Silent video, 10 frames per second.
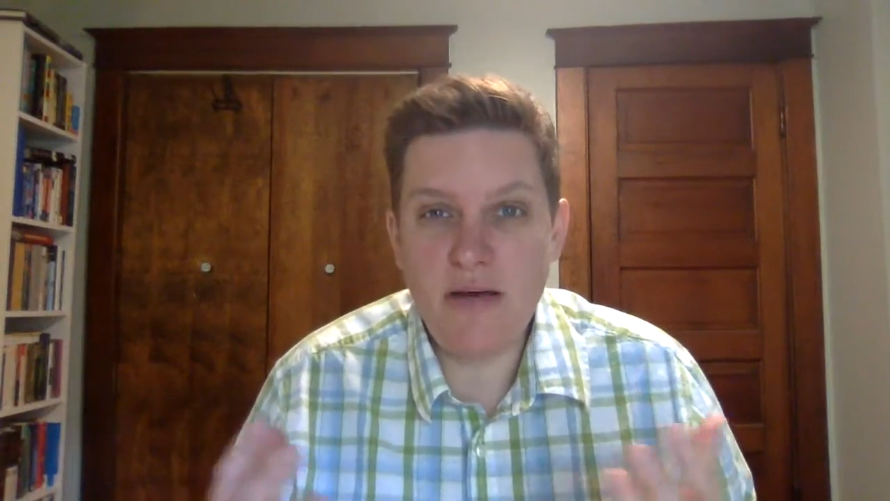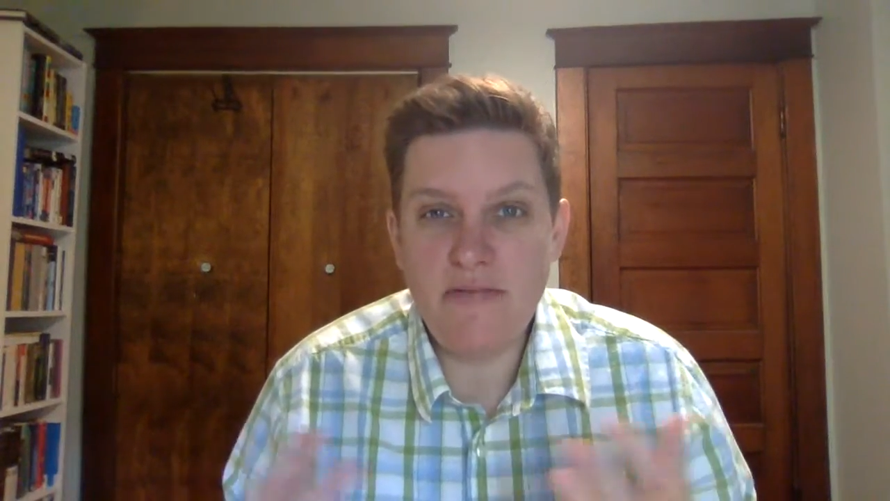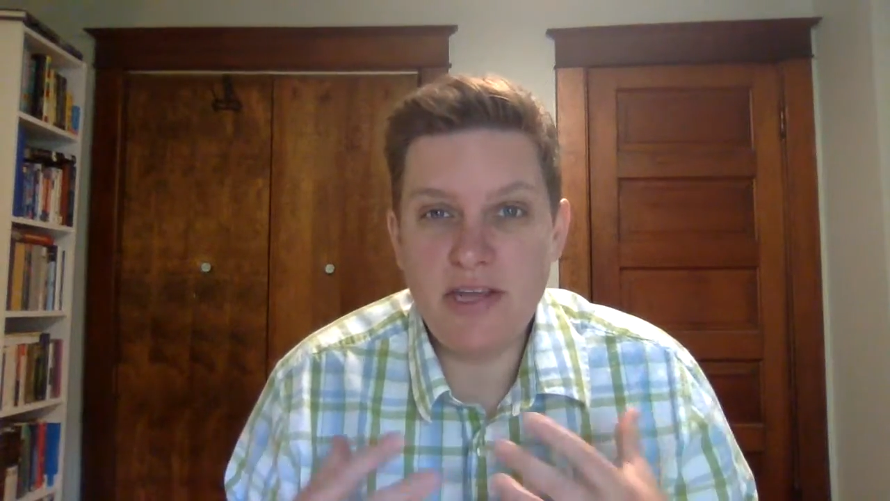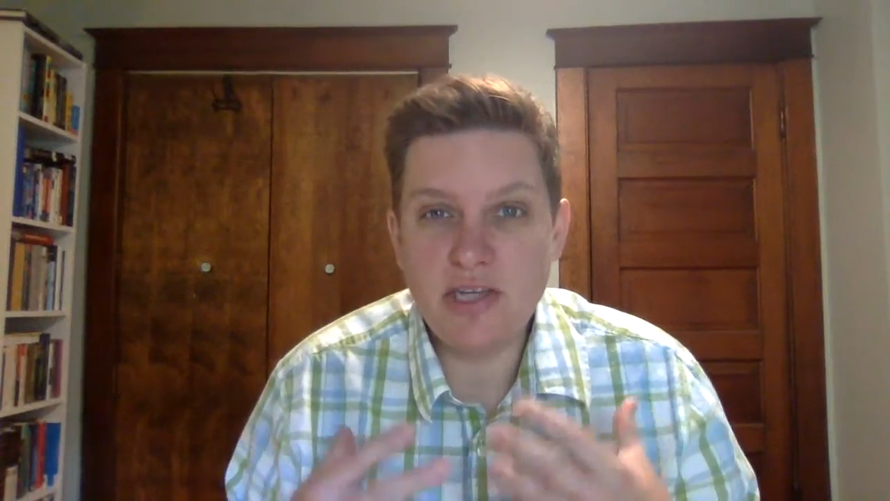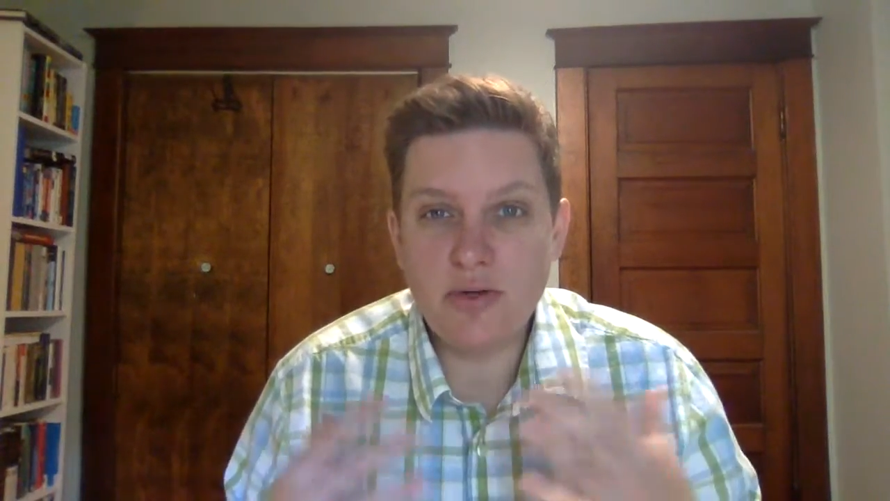of
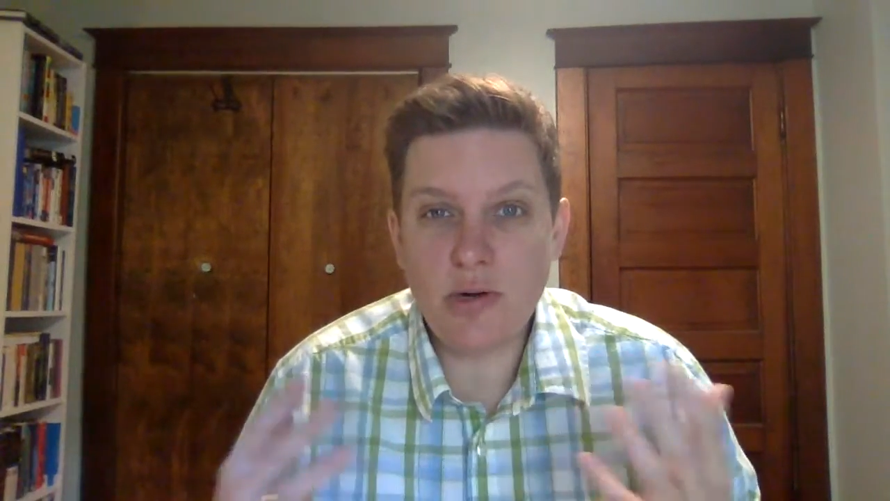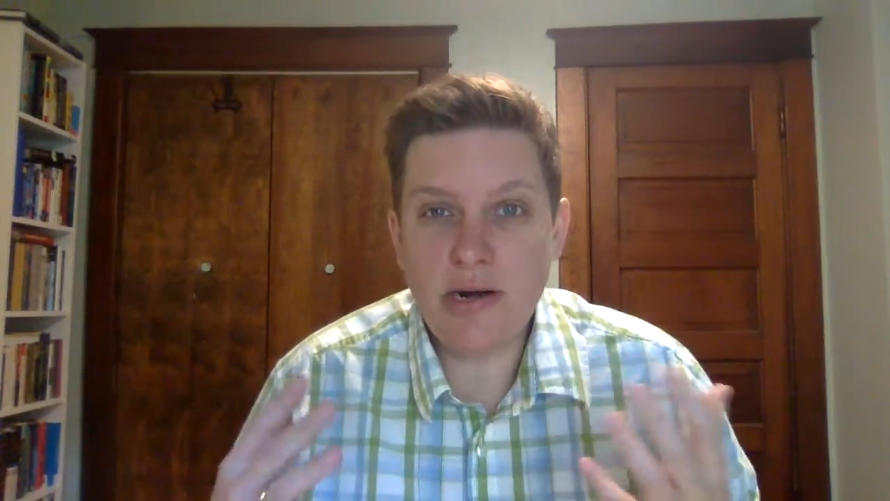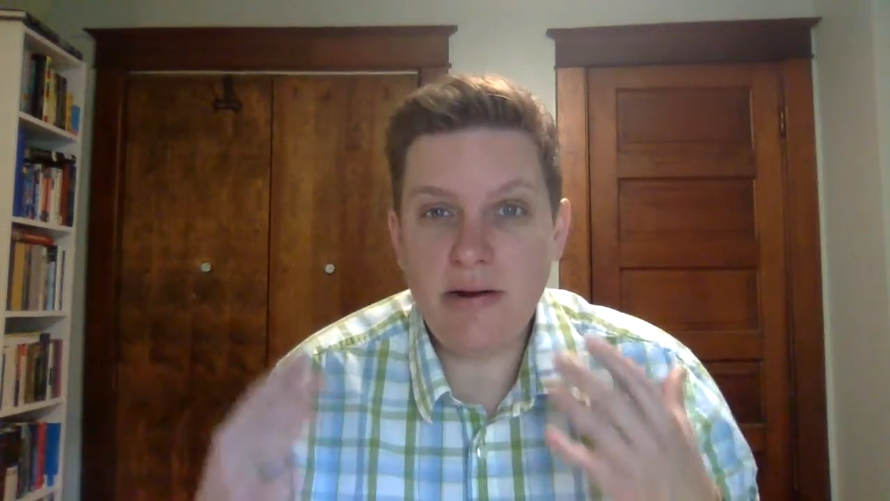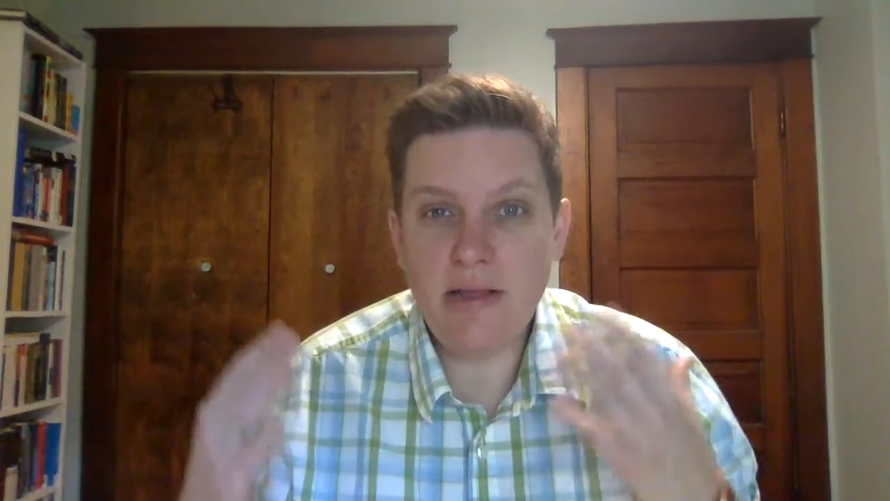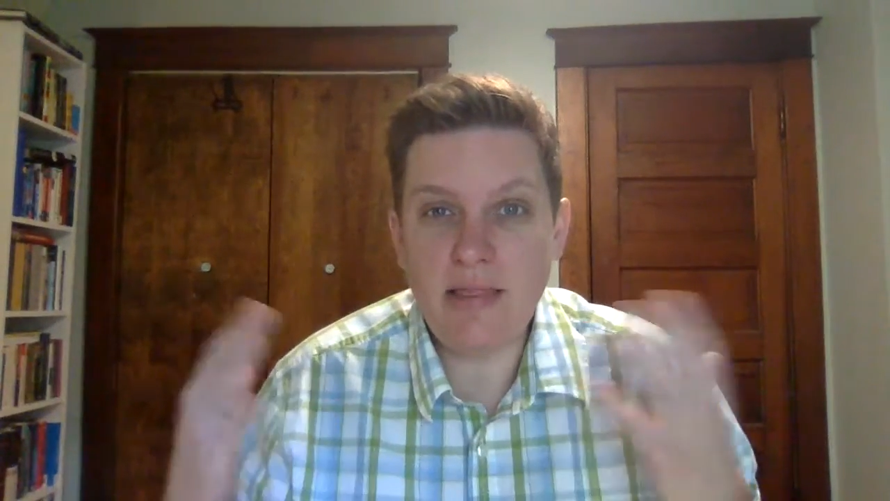the
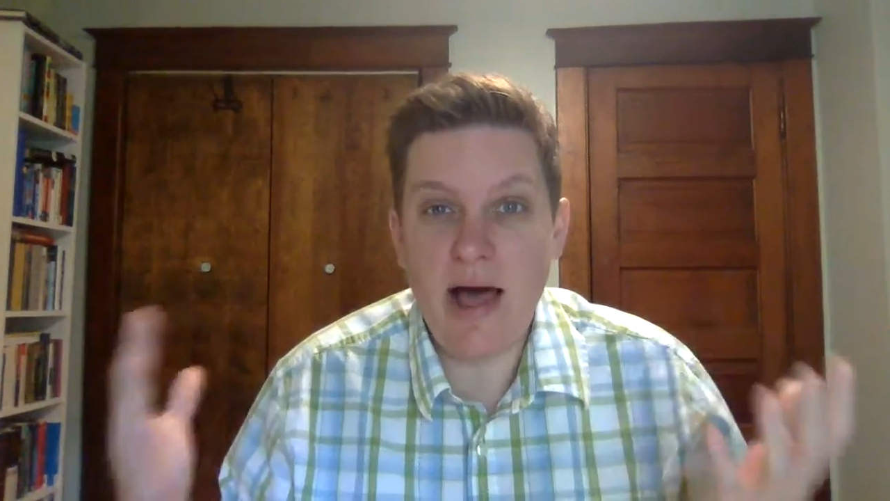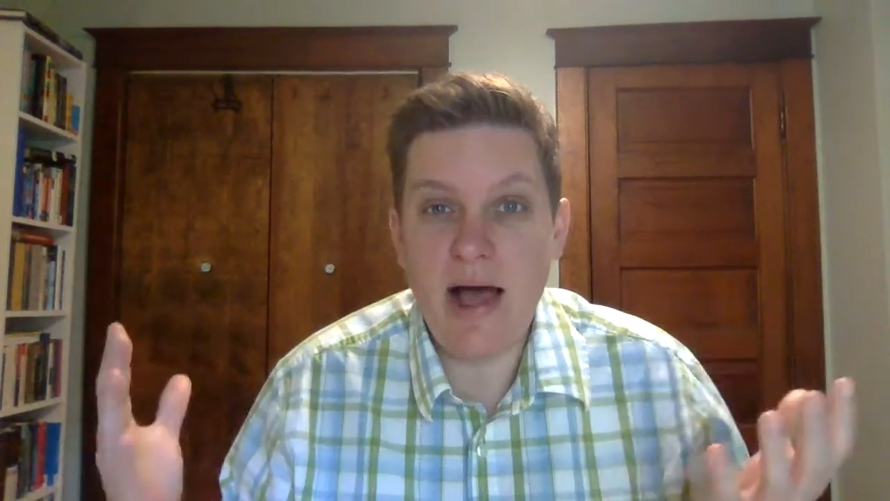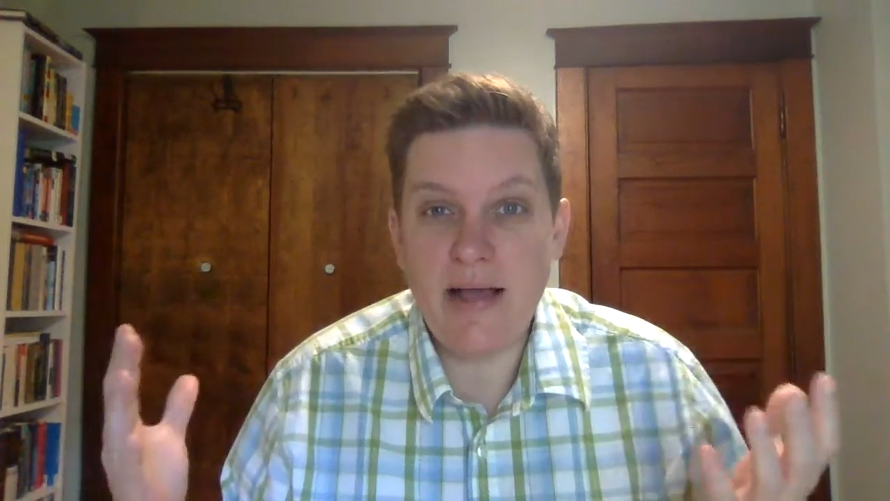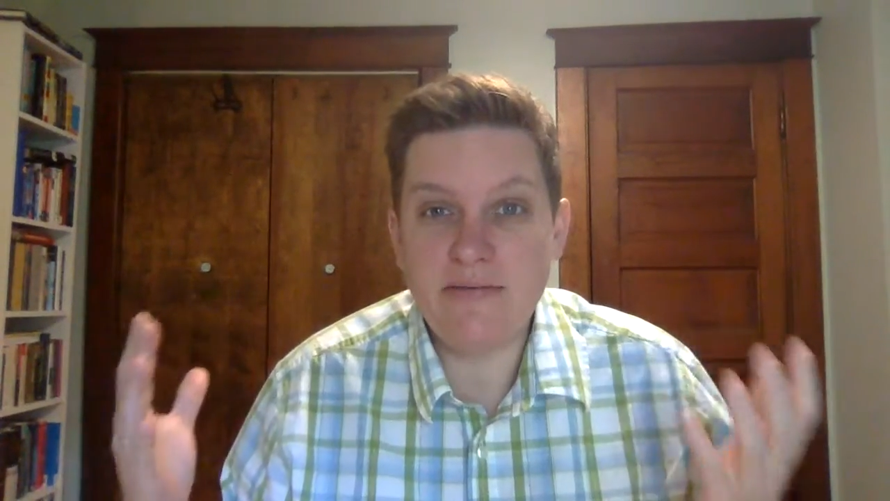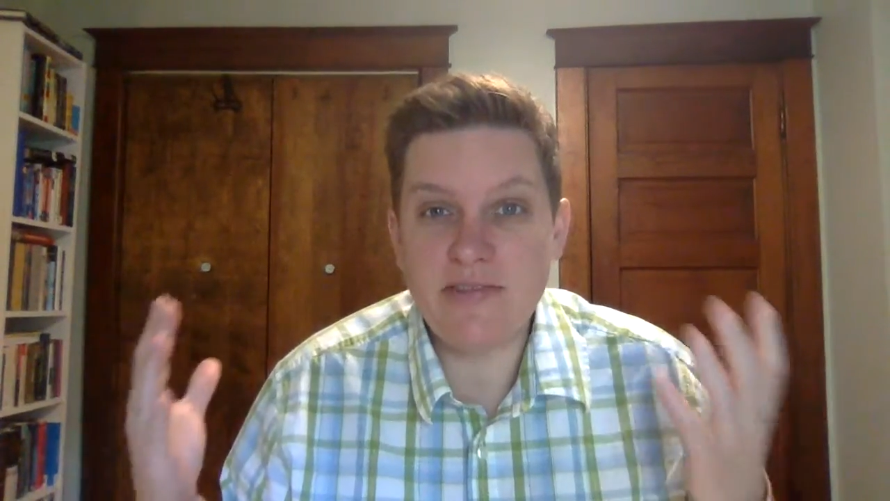extraordinary
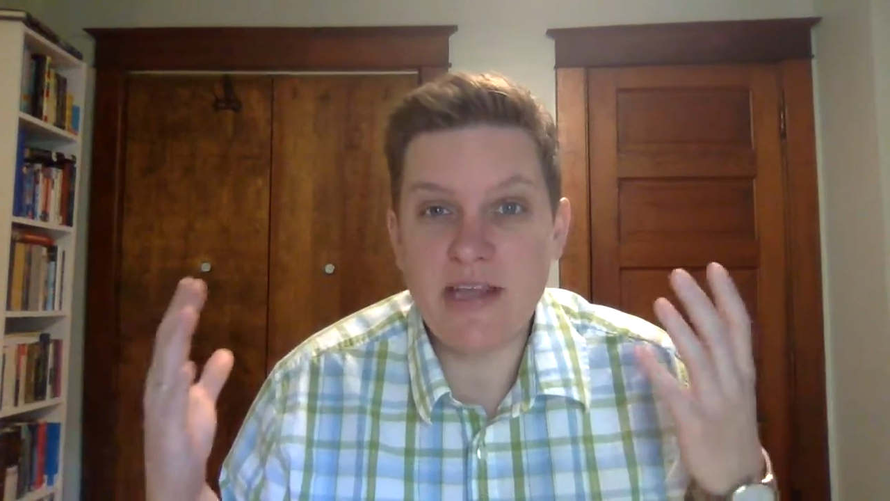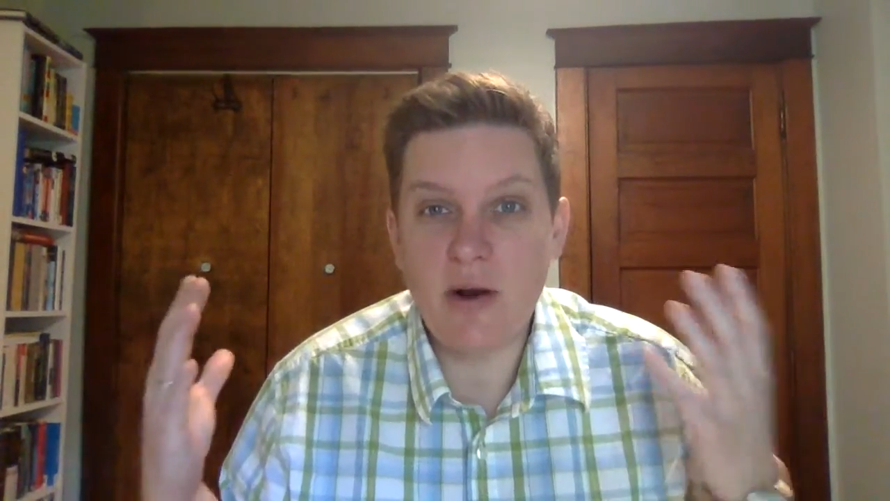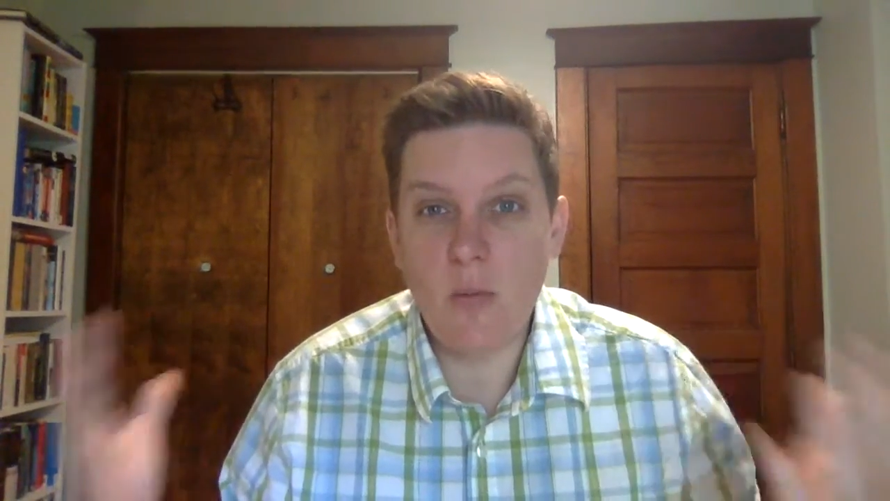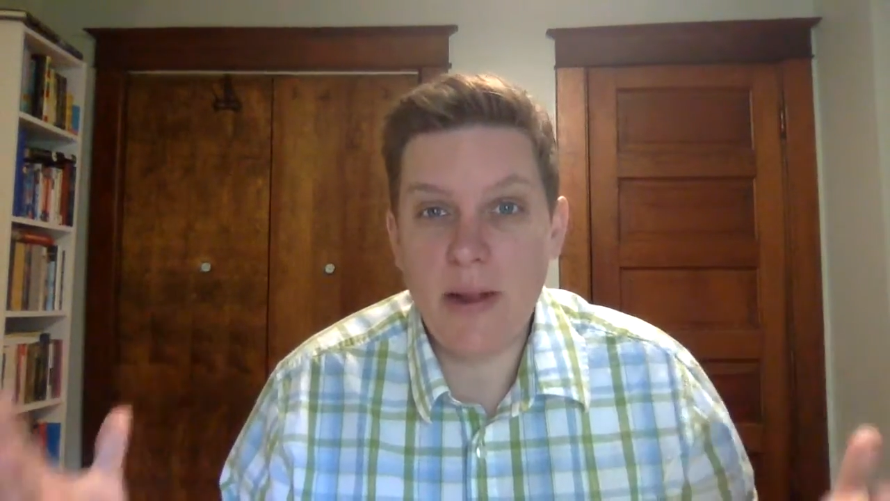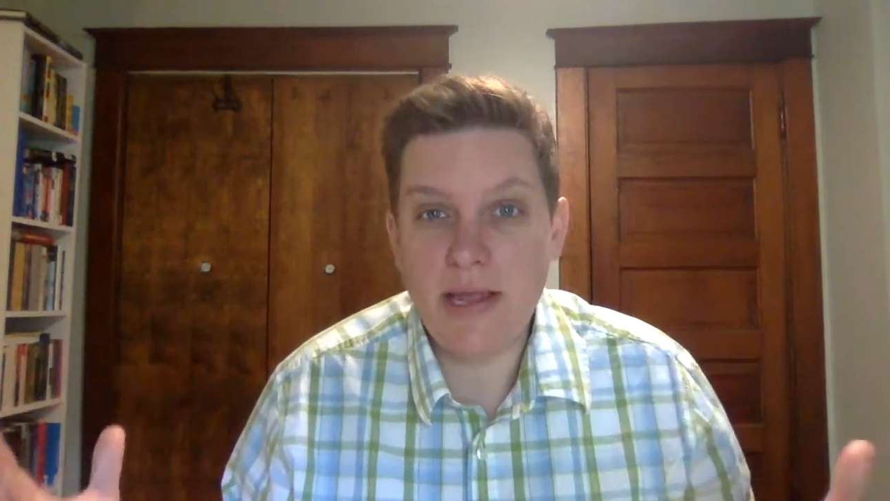lives that
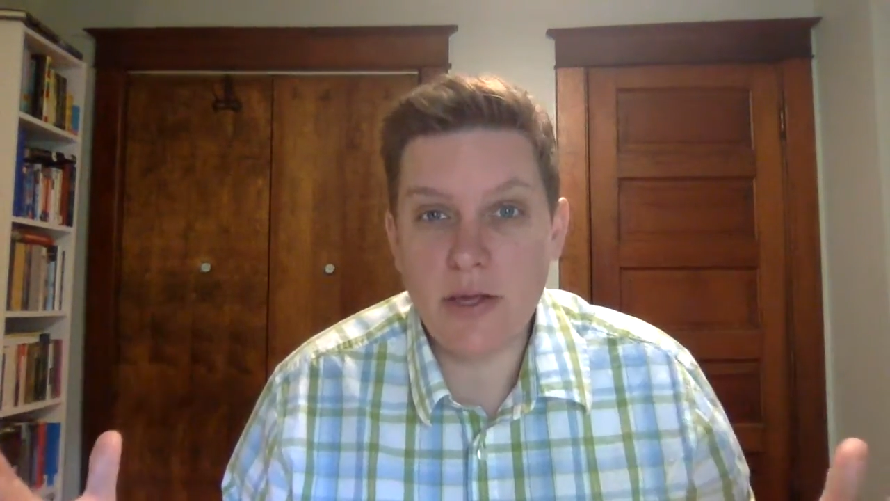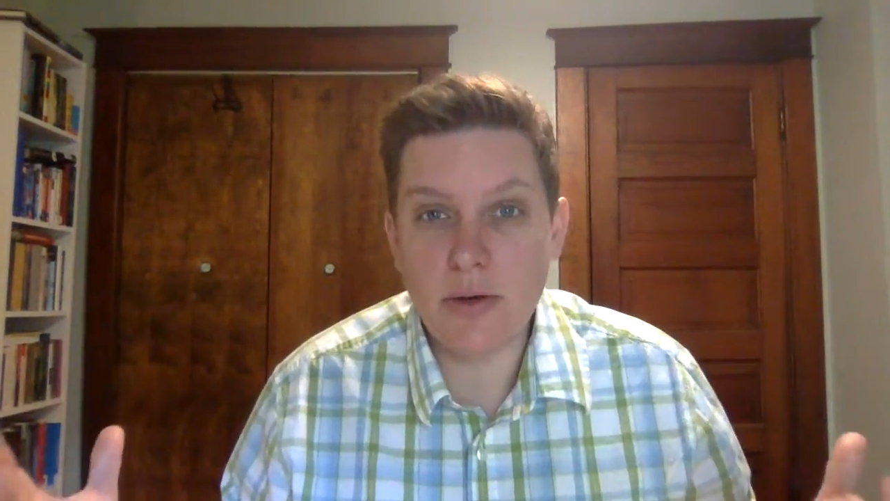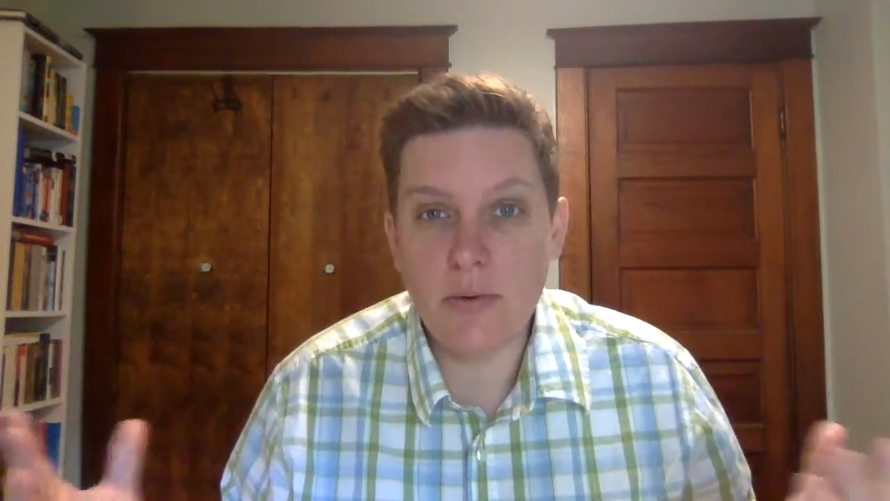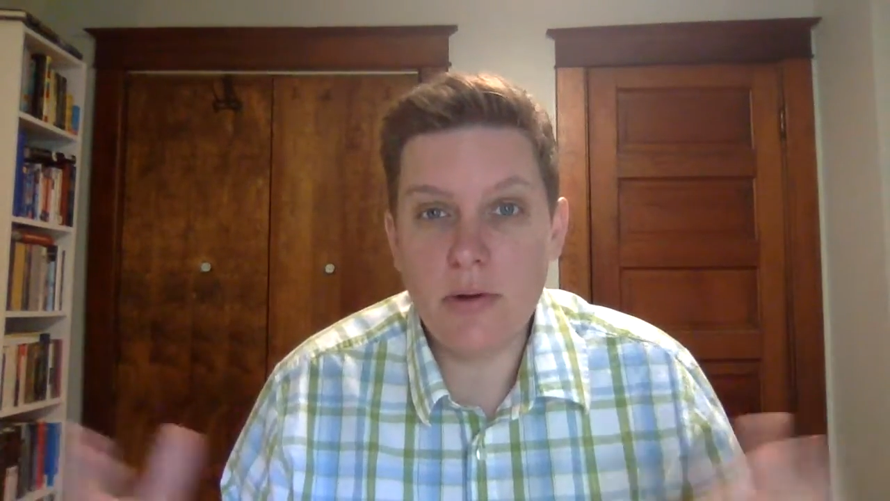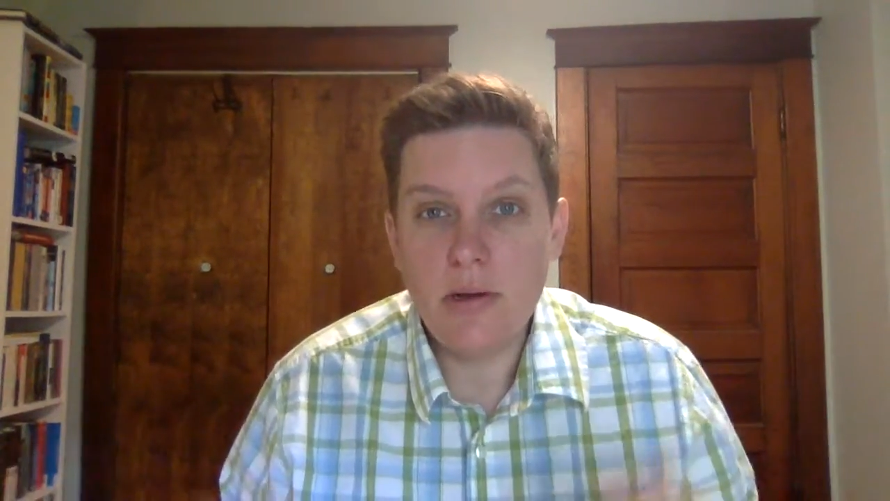await you.